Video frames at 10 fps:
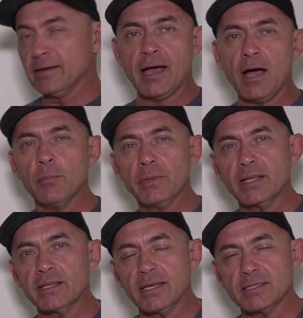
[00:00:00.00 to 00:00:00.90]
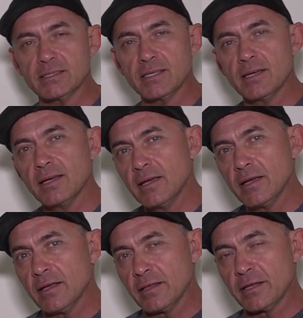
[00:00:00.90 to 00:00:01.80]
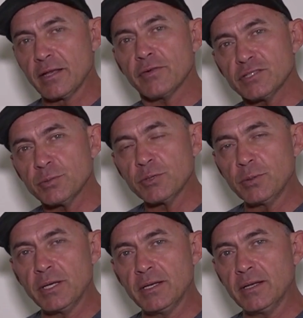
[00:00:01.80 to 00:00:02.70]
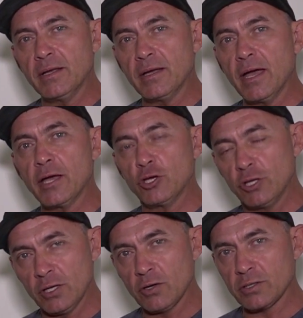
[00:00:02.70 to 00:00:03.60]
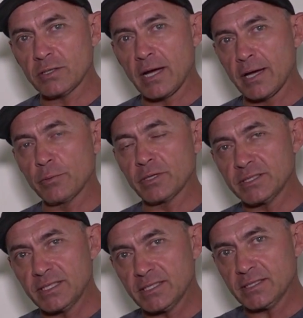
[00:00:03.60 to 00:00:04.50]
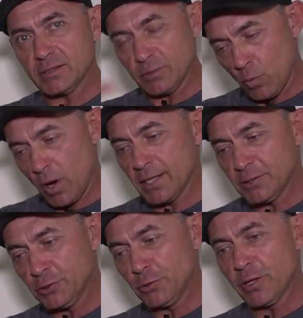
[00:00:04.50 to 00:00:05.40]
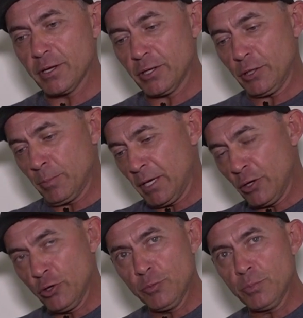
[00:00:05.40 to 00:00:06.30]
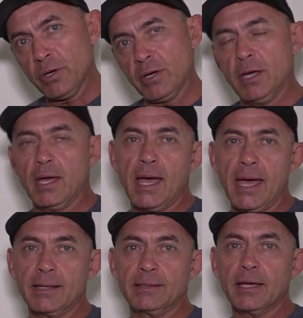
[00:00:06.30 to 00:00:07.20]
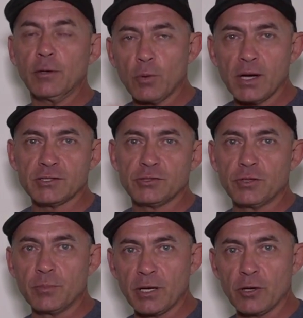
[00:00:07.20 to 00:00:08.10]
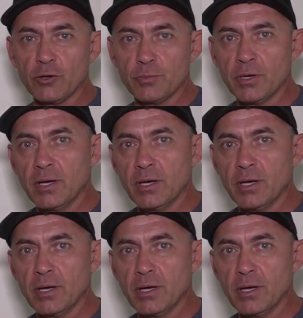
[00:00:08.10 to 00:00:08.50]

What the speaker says: now I'm going to test the difference between a uni knot tied with 6 winds through the big loop and 10 winds through the big loop.